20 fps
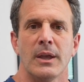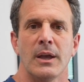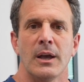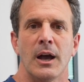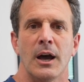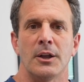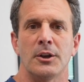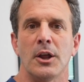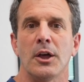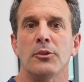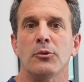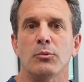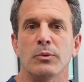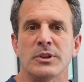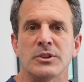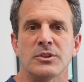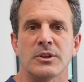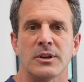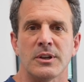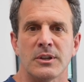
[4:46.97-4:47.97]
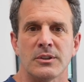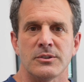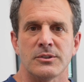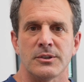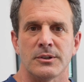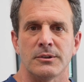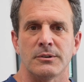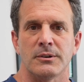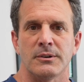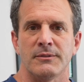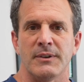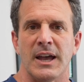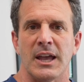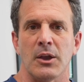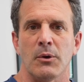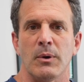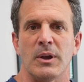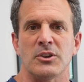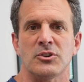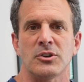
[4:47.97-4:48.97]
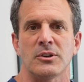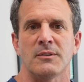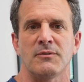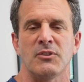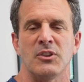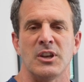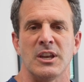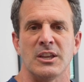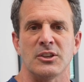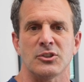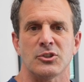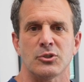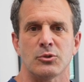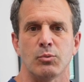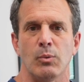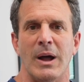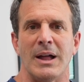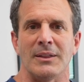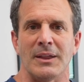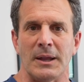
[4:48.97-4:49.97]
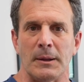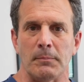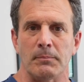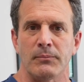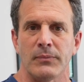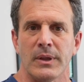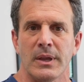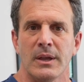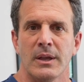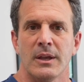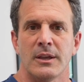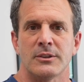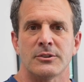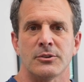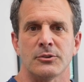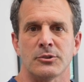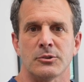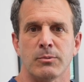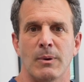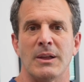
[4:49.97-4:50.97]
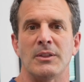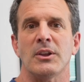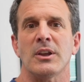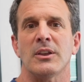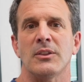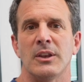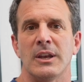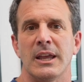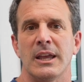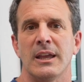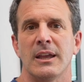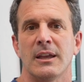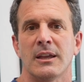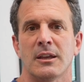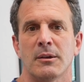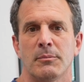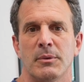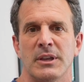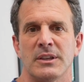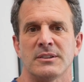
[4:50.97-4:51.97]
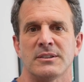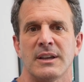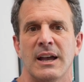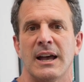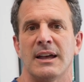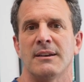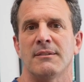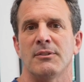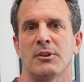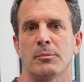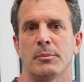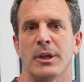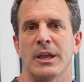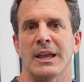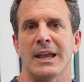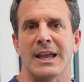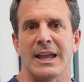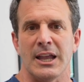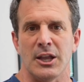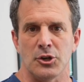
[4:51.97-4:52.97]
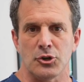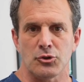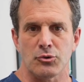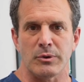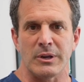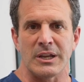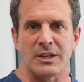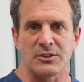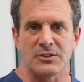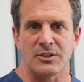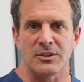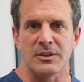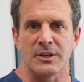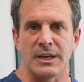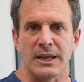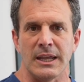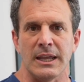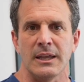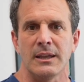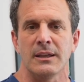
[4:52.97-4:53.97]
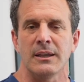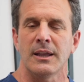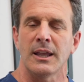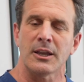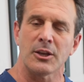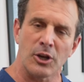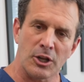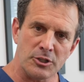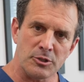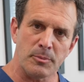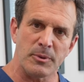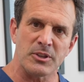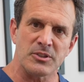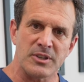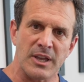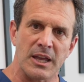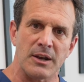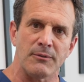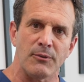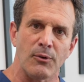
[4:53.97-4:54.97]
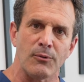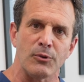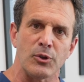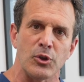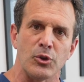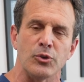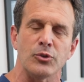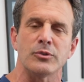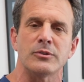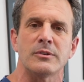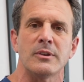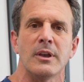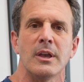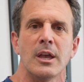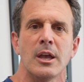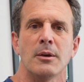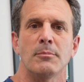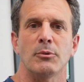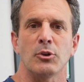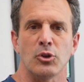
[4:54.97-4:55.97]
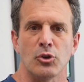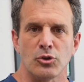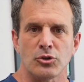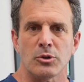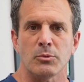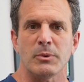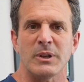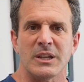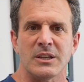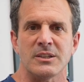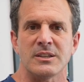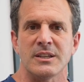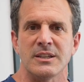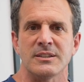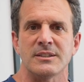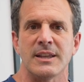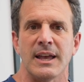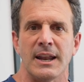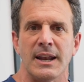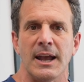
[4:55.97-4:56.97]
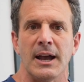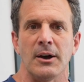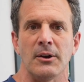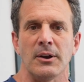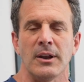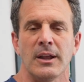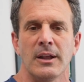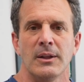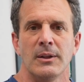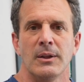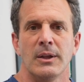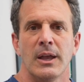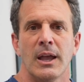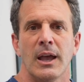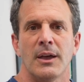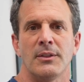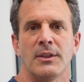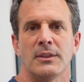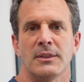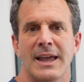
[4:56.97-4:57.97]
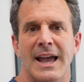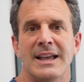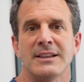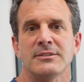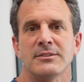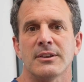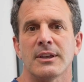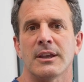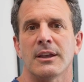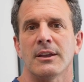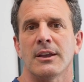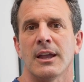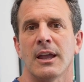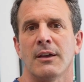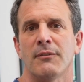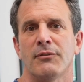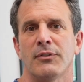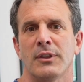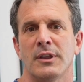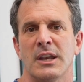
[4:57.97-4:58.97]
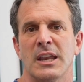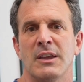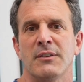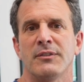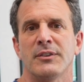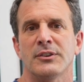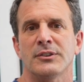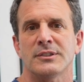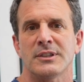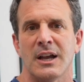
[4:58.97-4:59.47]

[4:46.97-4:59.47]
Another reason to consider an evaluation if the knee is swelling. So swelling in the knee can be a sign of there being injury into the knee. It can also be a sign of overuse, but usually we can tease that out. And then lastly, if the knee feels